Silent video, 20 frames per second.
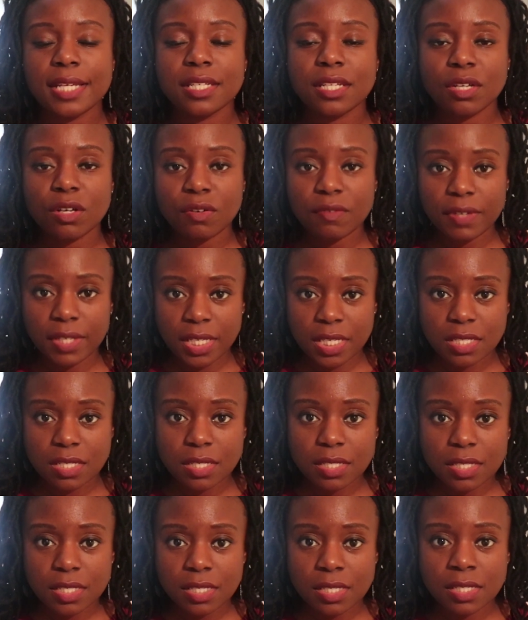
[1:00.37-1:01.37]
delving into
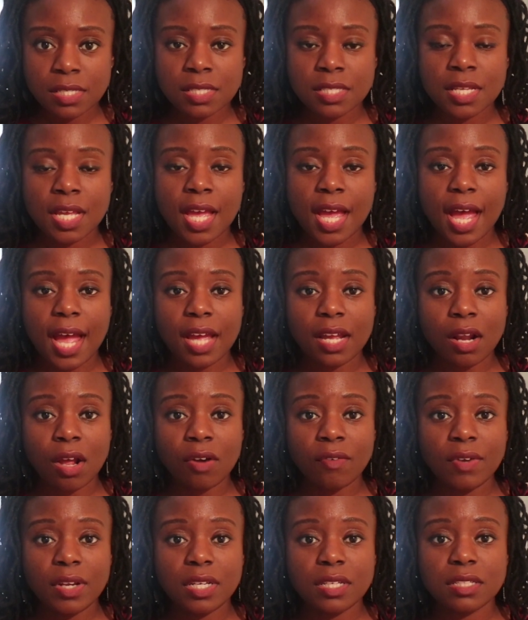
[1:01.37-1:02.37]
this. I'd
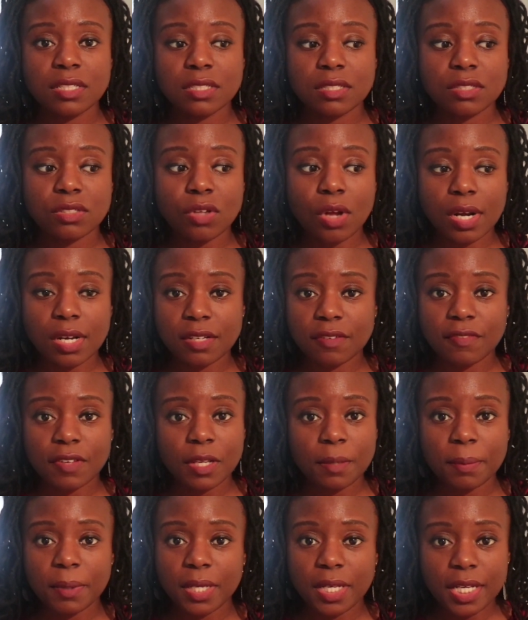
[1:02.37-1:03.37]
already started
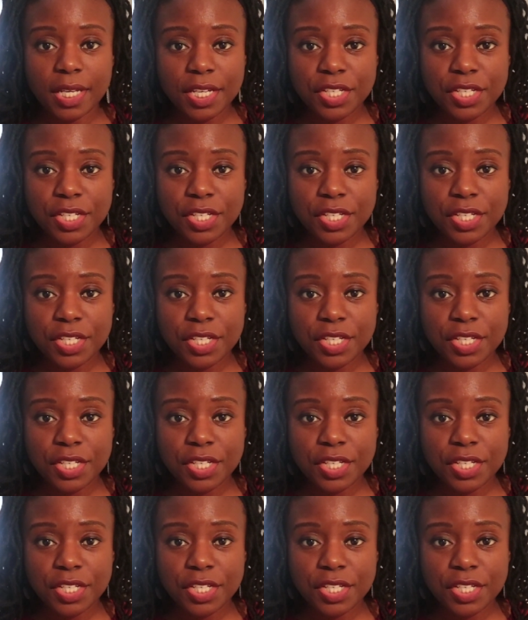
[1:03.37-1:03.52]
developing an